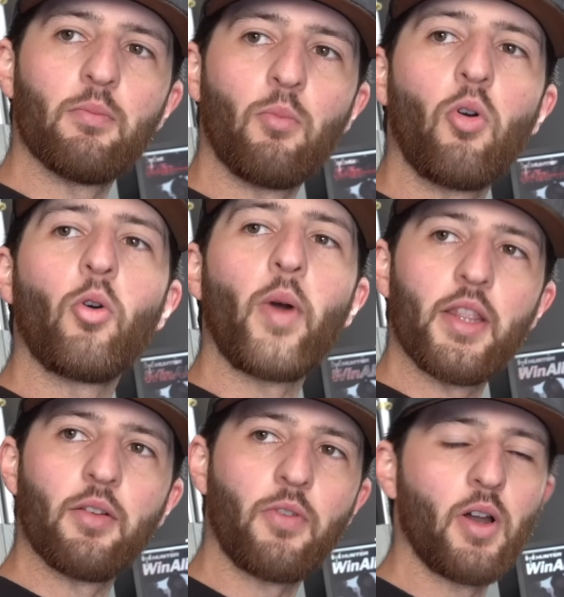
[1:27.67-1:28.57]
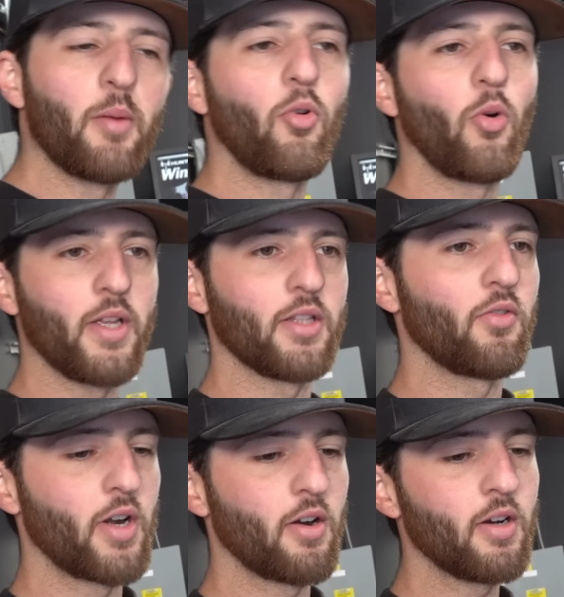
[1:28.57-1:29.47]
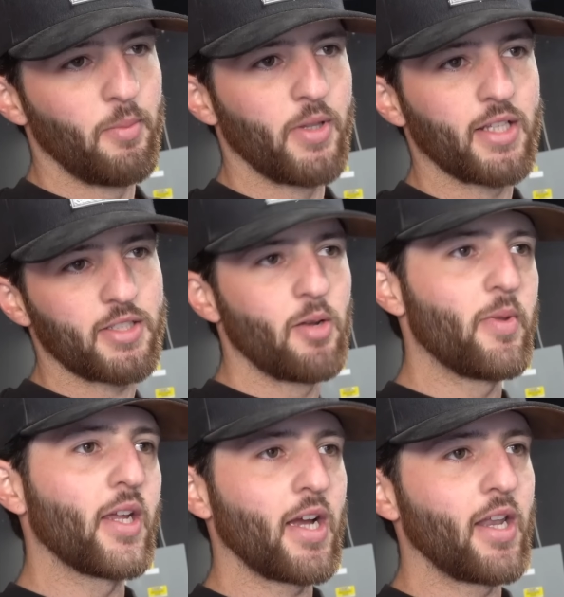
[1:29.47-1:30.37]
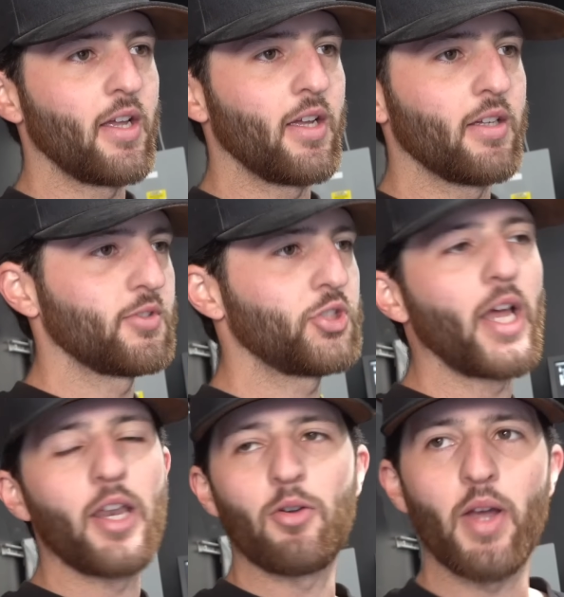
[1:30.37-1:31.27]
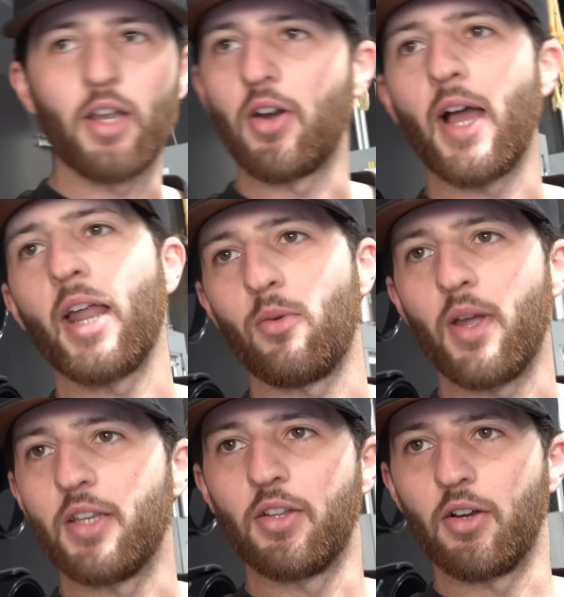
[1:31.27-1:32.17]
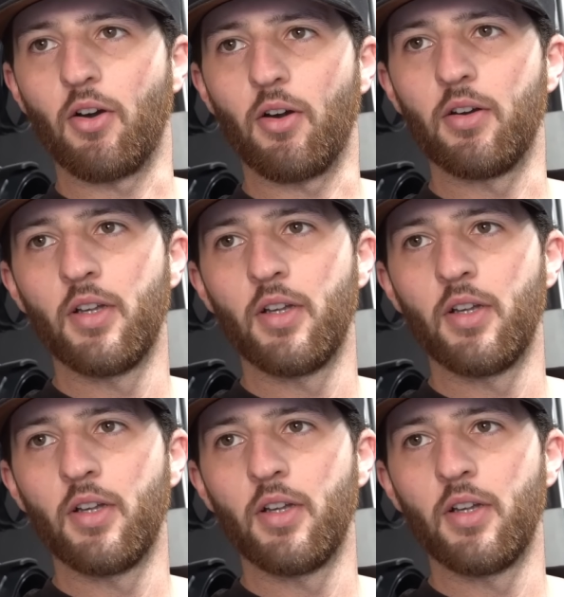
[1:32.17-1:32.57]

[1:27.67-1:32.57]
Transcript: more weight in the front, more weight in the rear. But that's going to be kind of shedding weight or adding weight to the car.